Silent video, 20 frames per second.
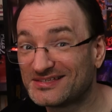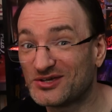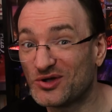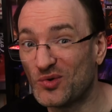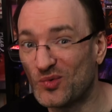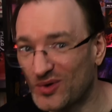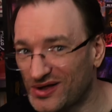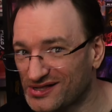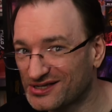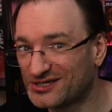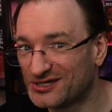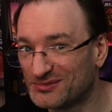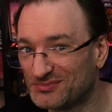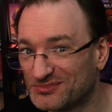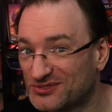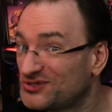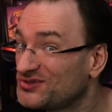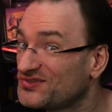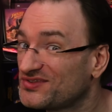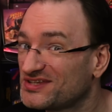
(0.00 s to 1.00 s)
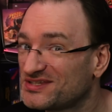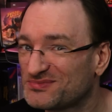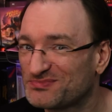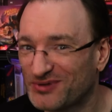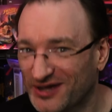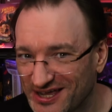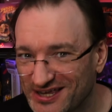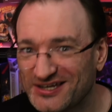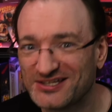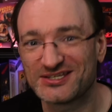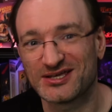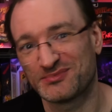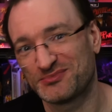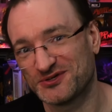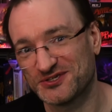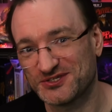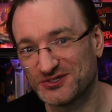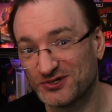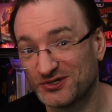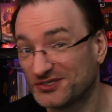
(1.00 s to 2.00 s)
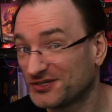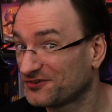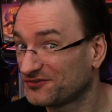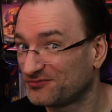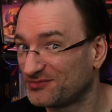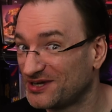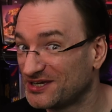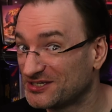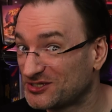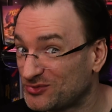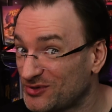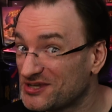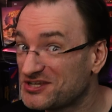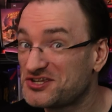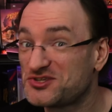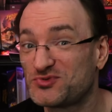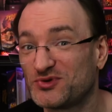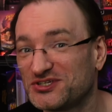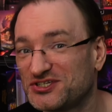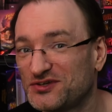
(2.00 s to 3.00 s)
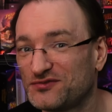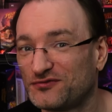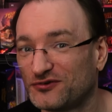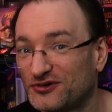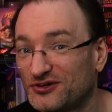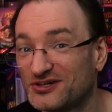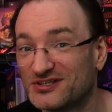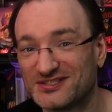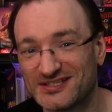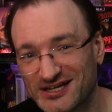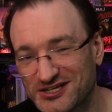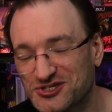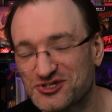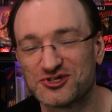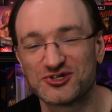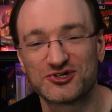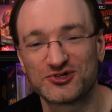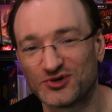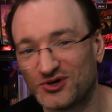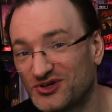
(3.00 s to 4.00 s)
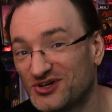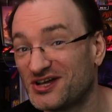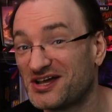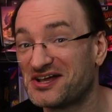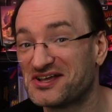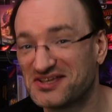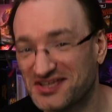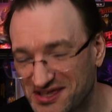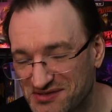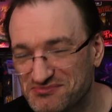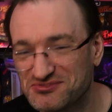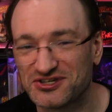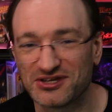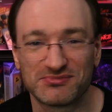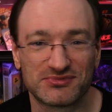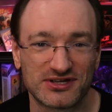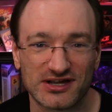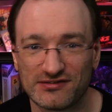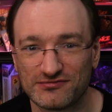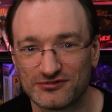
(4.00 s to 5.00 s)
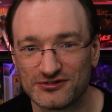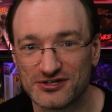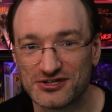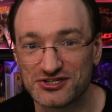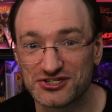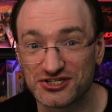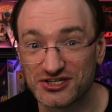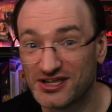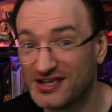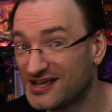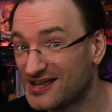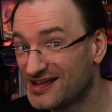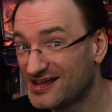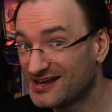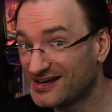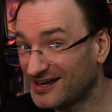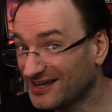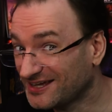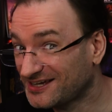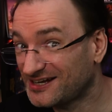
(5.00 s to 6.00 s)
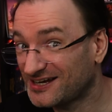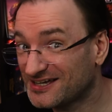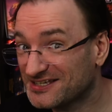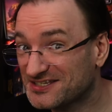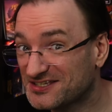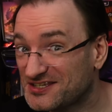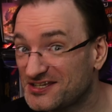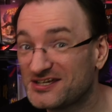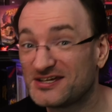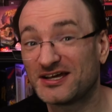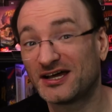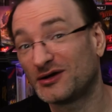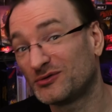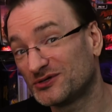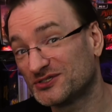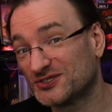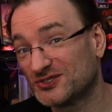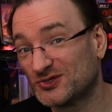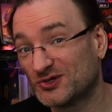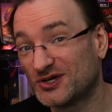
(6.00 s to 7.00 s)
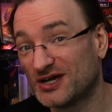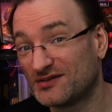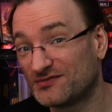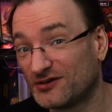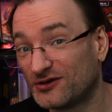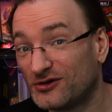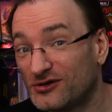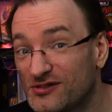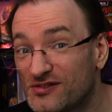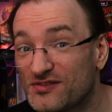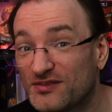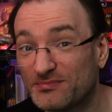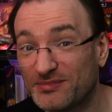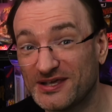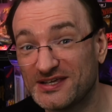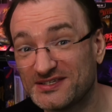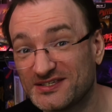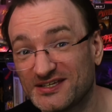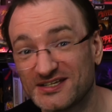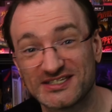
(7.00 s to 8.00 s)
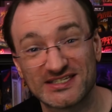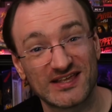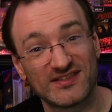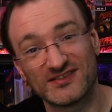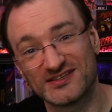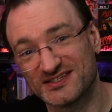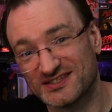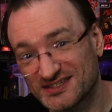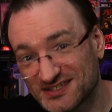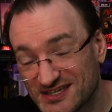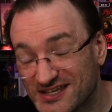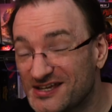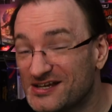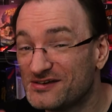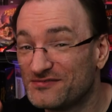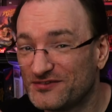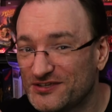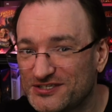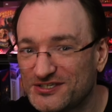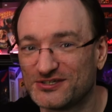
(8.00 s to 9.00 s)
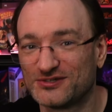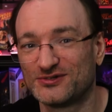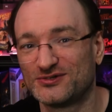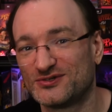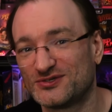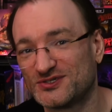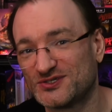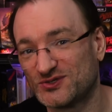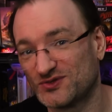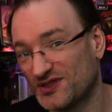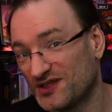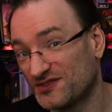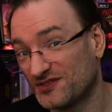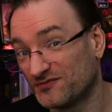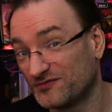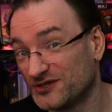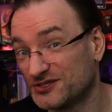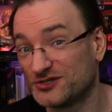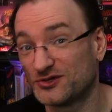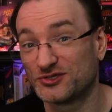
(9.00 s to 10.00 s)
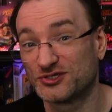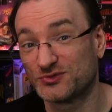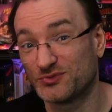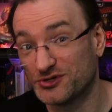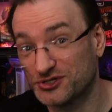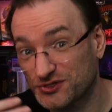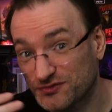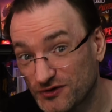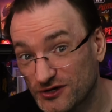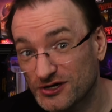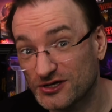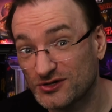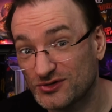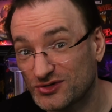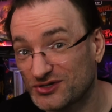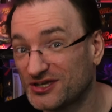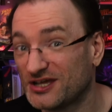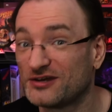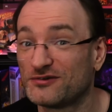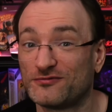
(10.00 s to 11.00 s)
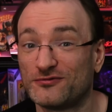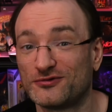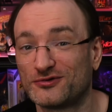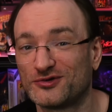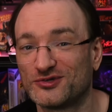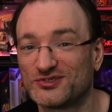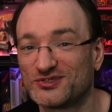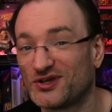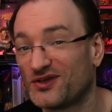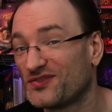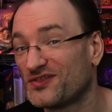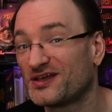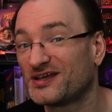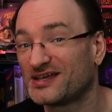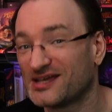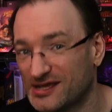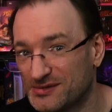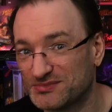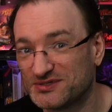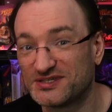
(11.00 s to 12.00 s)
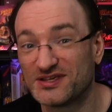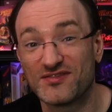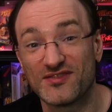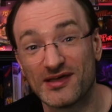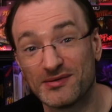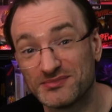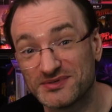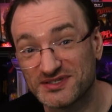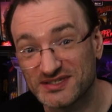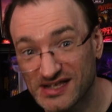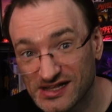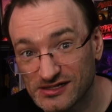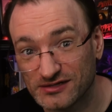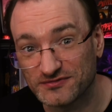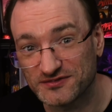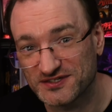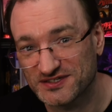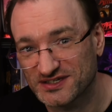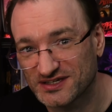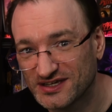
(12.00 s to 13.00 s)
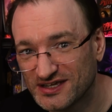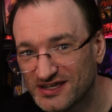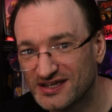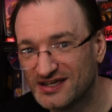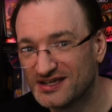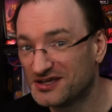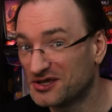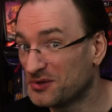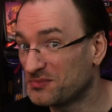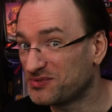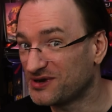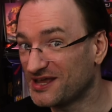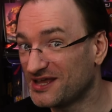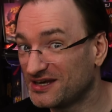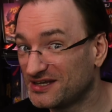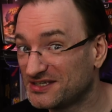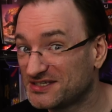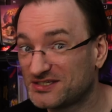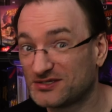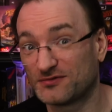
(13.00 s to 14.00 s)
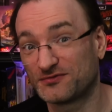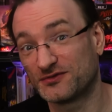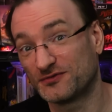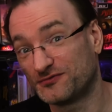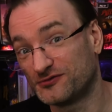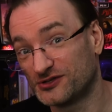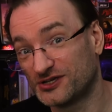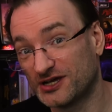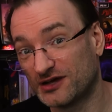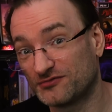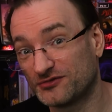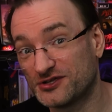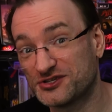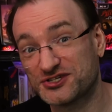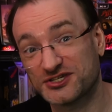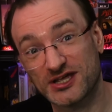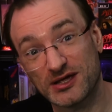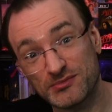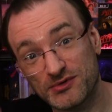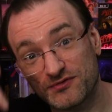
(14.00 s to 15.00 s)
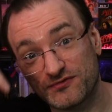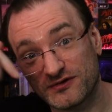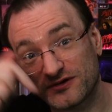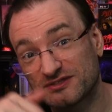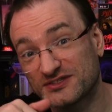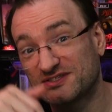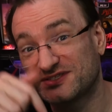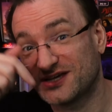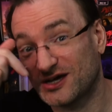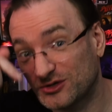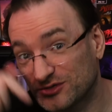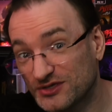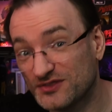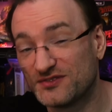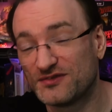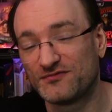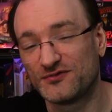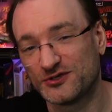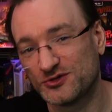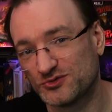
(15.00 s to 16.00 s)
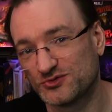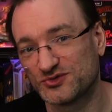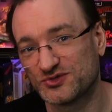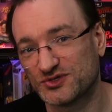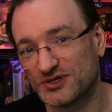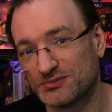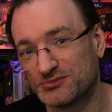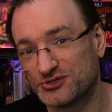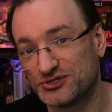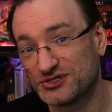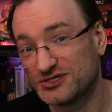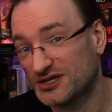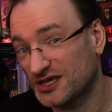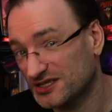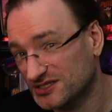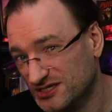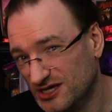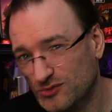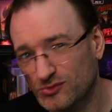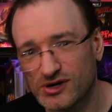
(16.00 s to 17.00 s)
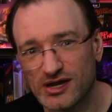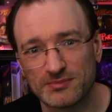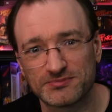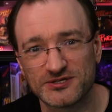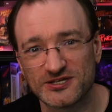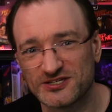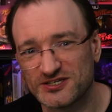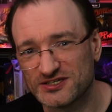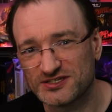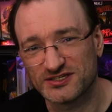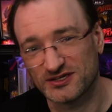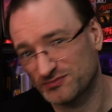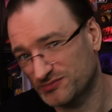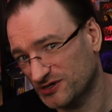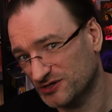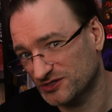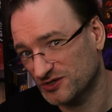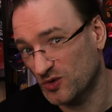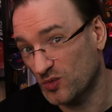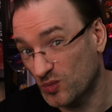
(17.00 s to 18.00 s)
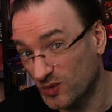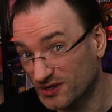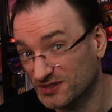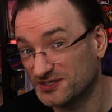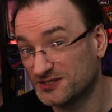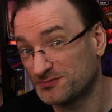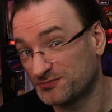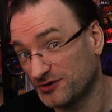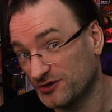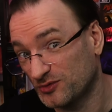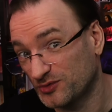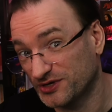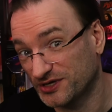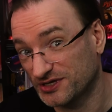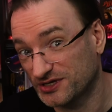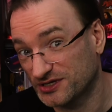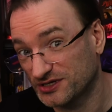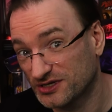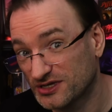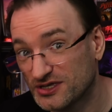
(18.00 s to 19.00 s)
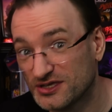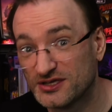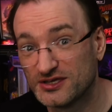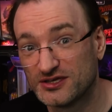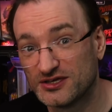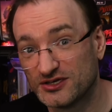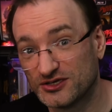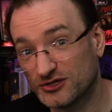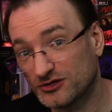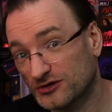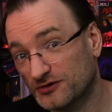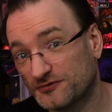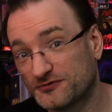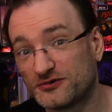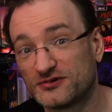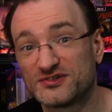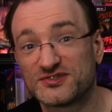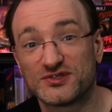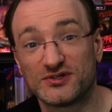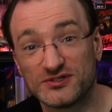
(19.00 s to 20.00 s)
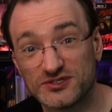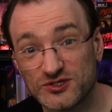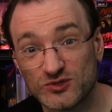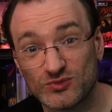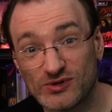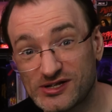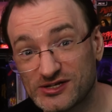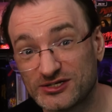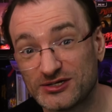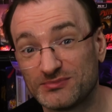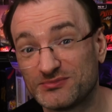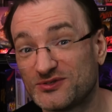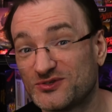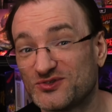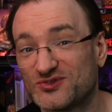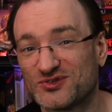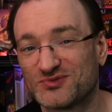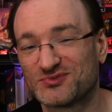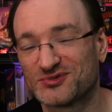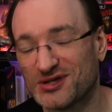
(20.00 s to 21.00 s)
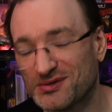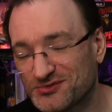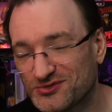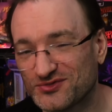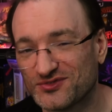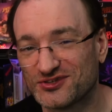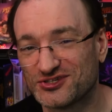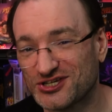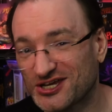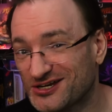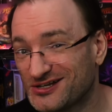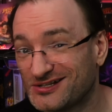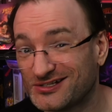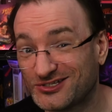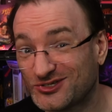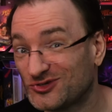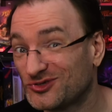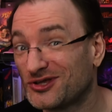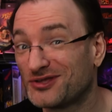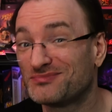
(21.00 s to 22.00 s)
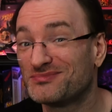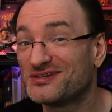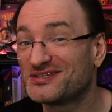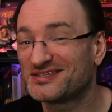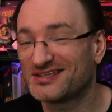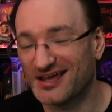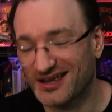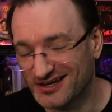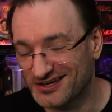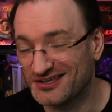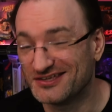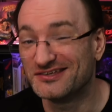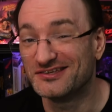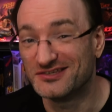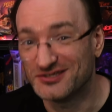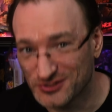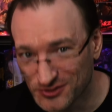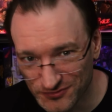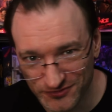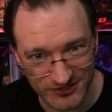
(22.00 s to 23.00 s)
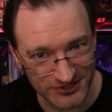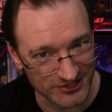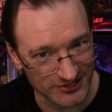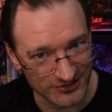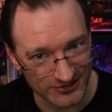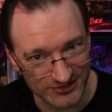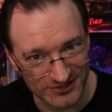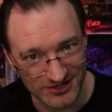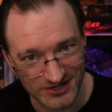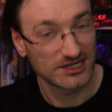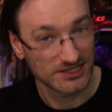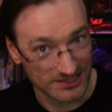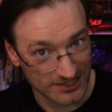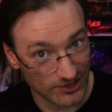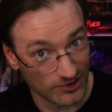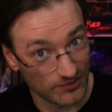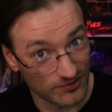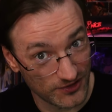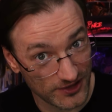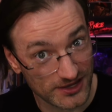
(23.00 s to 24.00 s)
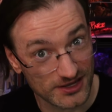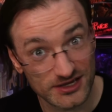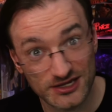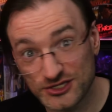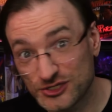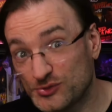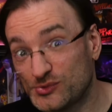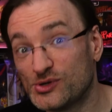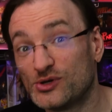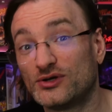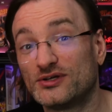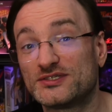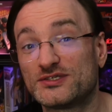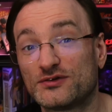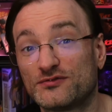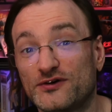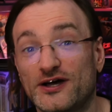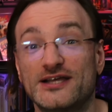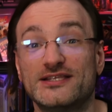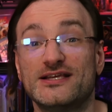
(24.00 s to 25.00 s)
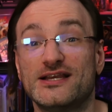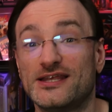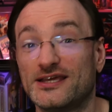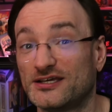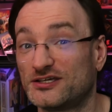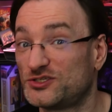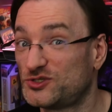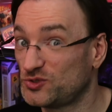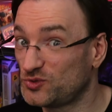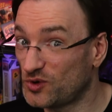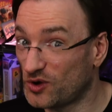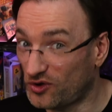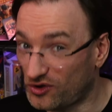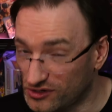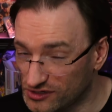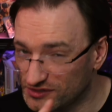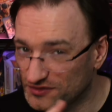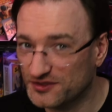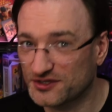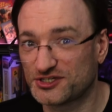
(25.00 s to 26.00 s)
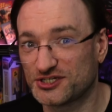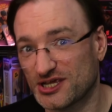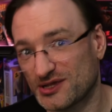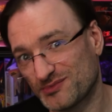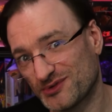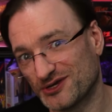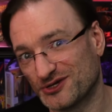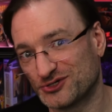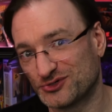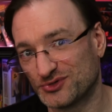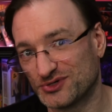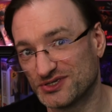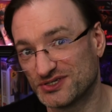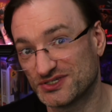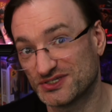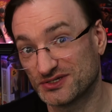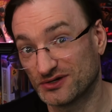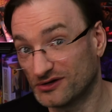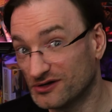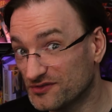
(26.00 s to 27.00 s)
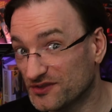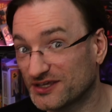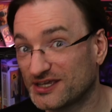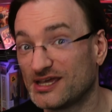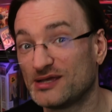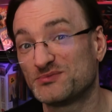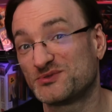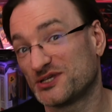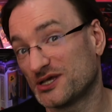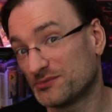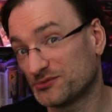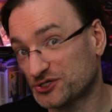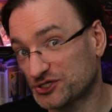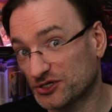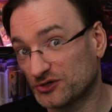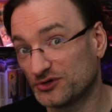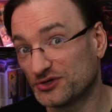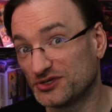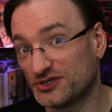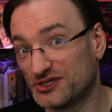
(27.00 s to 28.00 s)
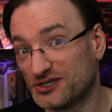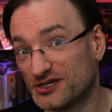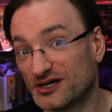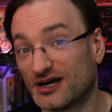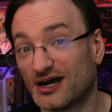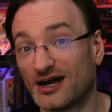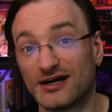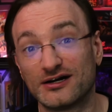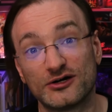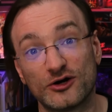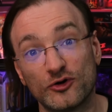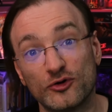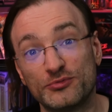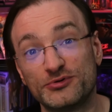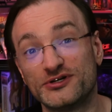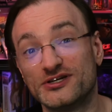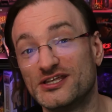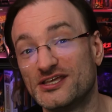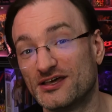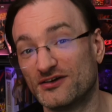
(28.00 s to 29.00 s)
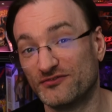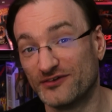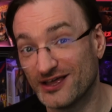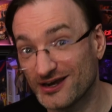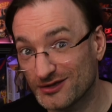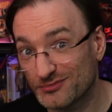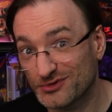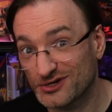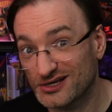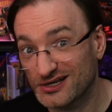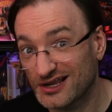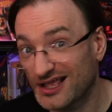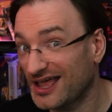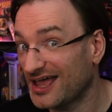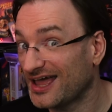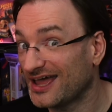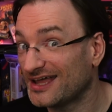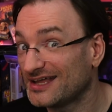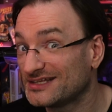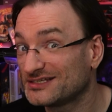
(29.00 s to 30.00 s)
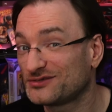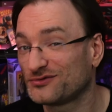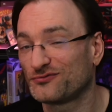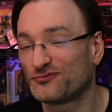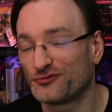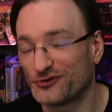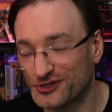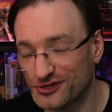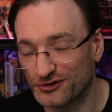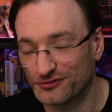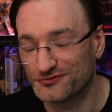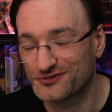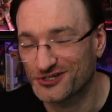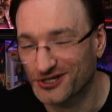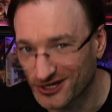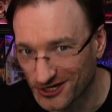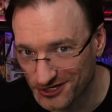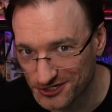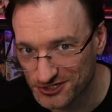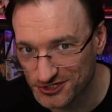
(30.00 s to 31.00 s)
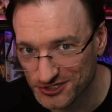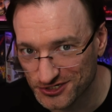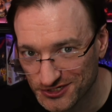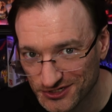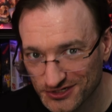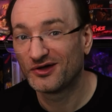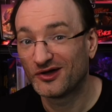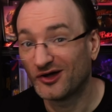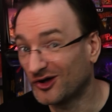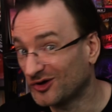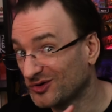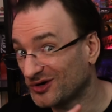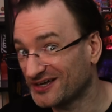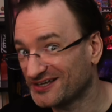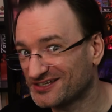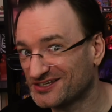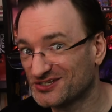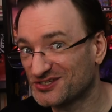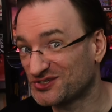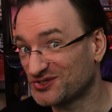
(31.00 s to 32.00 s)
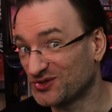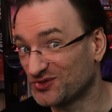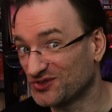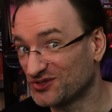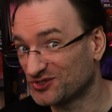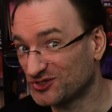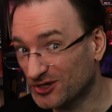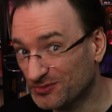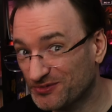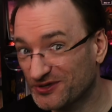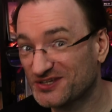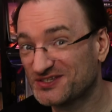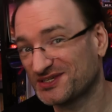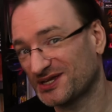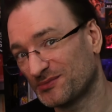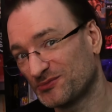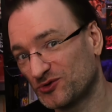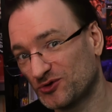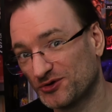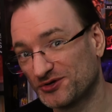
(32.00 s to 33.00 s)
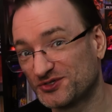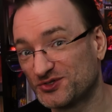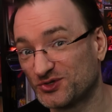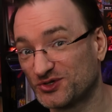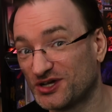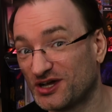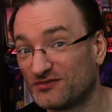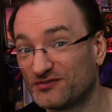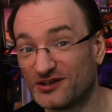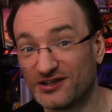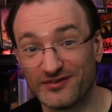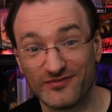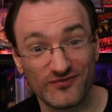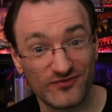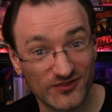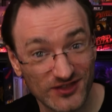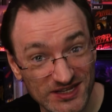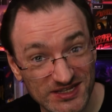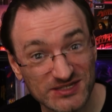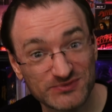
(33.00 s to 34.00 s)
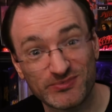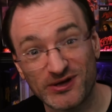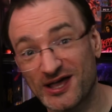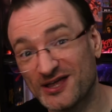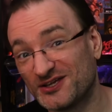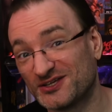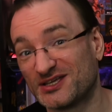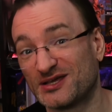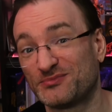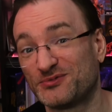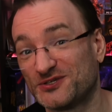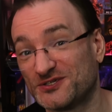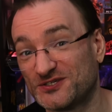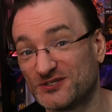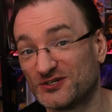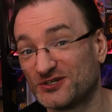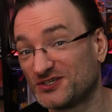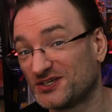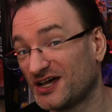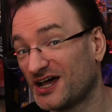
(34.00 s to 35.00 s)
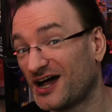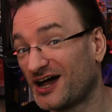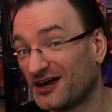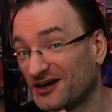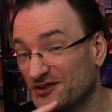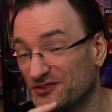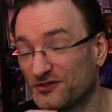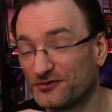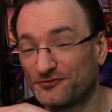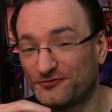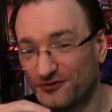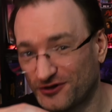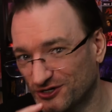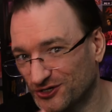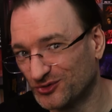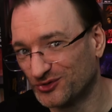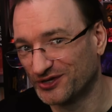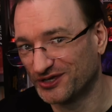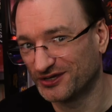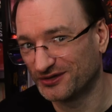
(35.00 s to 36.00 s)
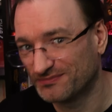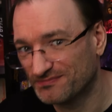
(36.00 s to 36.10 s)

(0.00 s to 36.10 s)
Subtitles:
welcome to this pilot episode of my 2024 DungeonCrawler GameJam coverage. Like last year, I want to cover all the basics in this single video so that the videos which follow can focus on the games themselves. A playlist of the full coverage can be found down in the video description and I will update it about once per week. You're of course also welcome to subscribe to the channel to not miss any new video. Down there you will also find a link to all the jam entries. All the games I'm showing here are openly available and free of charge. Alright, so the topics I'm going to cover in this pilot episode are the following.